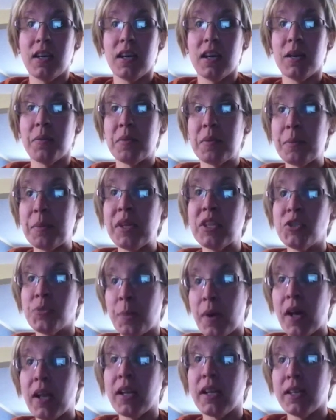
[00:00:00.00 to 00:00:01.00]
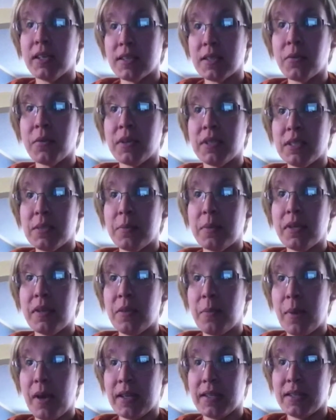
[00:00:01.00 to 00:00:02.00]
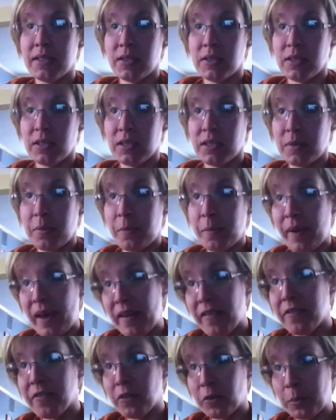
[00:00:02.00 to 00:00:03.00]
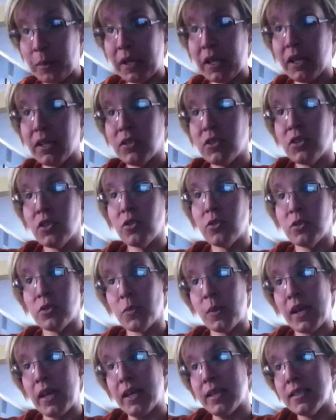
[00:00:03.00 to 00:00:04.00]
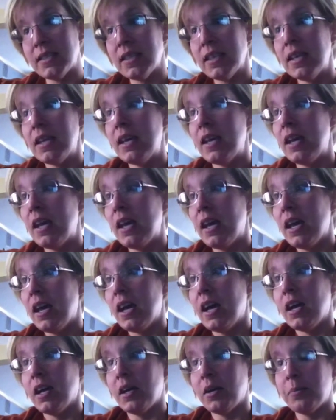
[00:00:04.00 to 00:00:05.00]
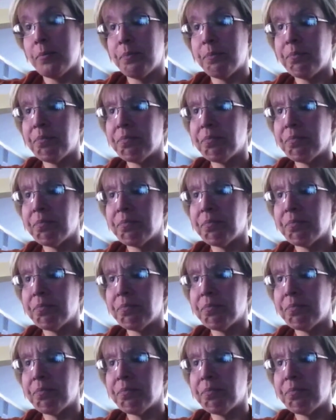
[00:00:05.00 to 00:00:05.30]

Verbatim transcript: um, the Beachbody is going to be the best bet for me to lose weight. Um,